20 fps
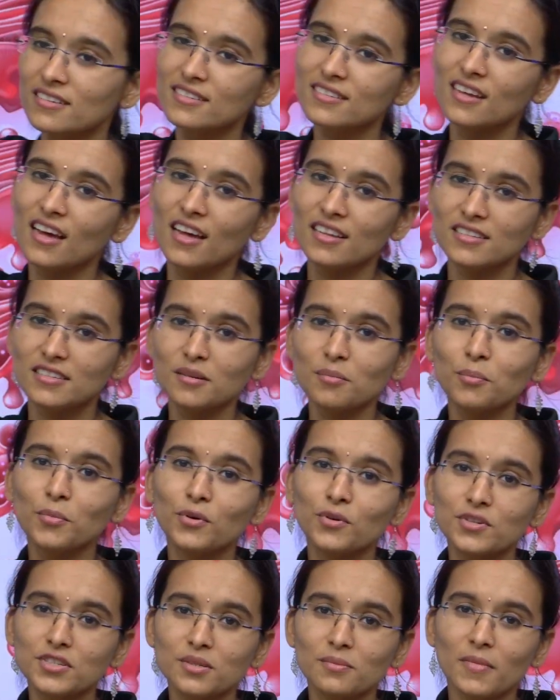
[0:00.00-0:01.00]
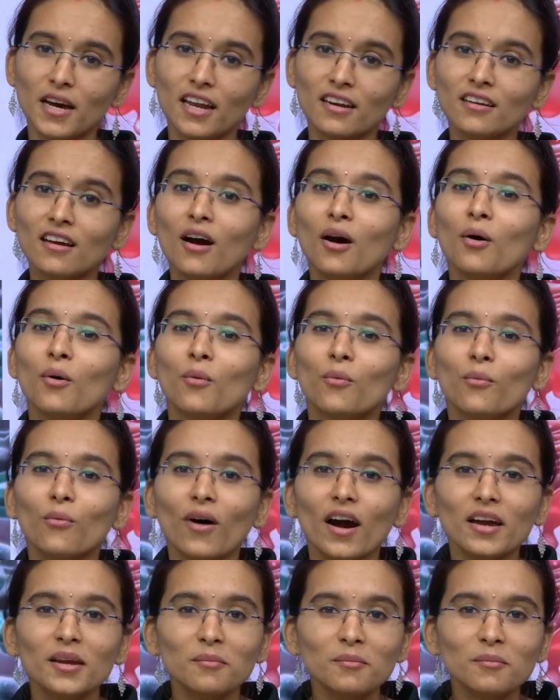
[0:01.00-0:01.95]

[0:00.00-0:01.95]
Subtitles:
as a postman. Why?